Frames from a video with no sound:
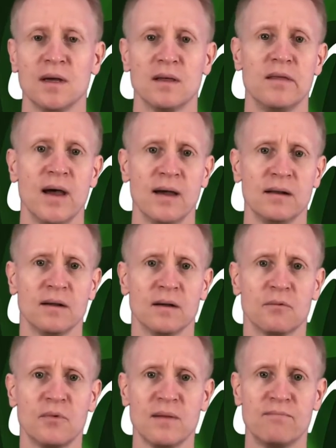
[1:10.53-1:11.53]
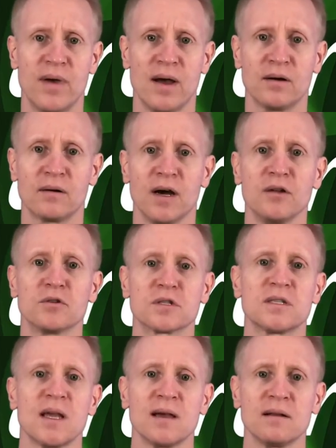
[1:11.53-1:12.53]
that we better
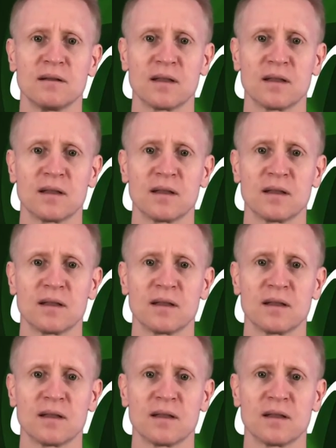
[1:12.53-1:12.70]
understand